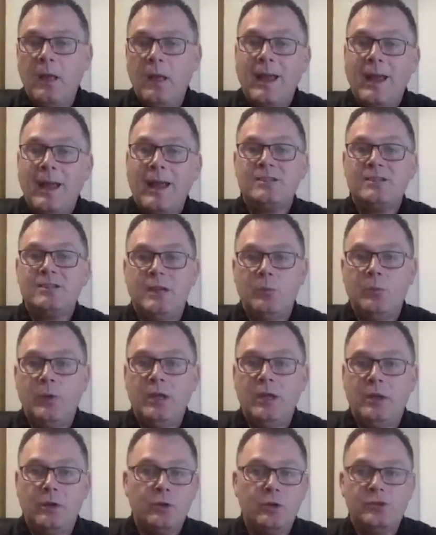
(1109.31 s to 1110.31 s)
And actually, we
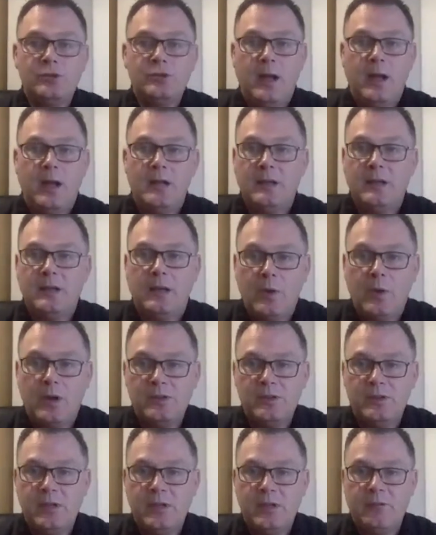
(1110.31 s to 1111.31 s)
can customize that
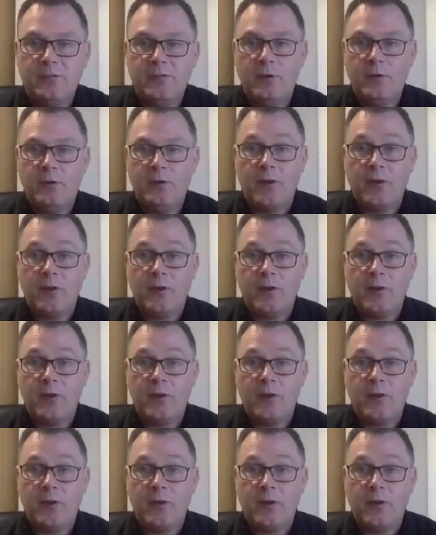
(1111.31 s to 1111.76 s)
question set for